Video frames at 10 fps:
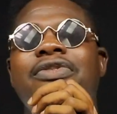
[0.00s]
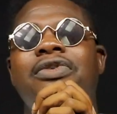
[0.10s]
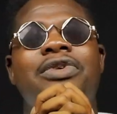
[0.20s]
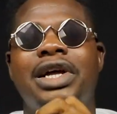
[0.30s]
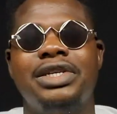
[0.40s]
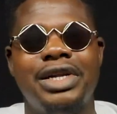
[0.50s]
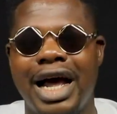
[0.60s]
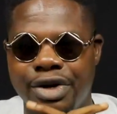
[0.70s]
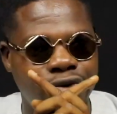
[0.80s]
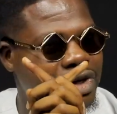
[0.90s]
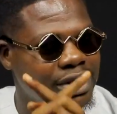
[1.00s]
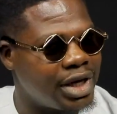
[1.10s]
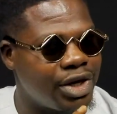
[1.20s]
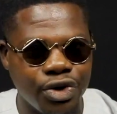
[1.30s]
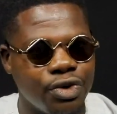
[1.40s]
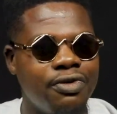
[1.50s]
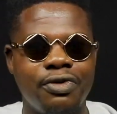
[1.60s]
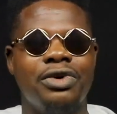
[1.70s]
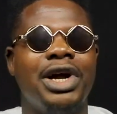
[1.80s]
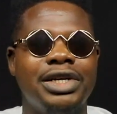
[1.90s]
it for granted. I do not take you
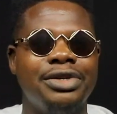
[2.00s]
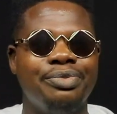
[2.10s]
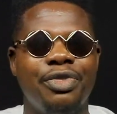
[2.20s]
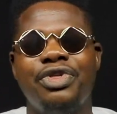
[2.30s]
for granted.